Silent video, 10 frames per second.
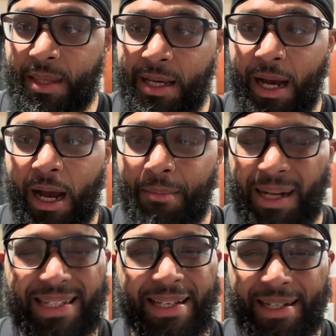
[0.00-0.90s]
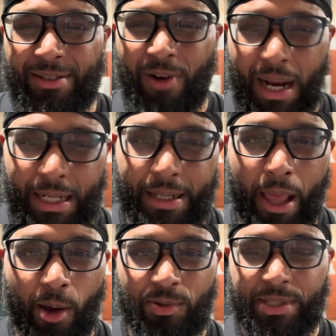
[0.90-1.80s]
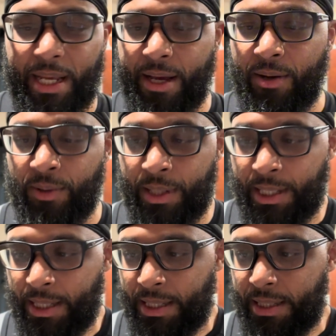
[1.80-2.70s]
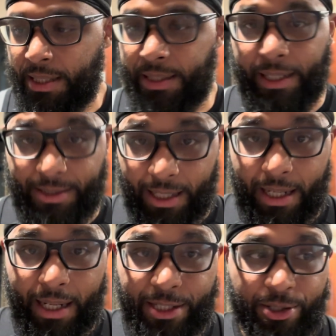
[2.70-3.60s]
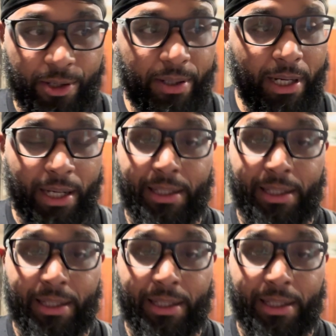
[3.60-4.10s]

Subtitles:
I did grind their nails down and things of that nature.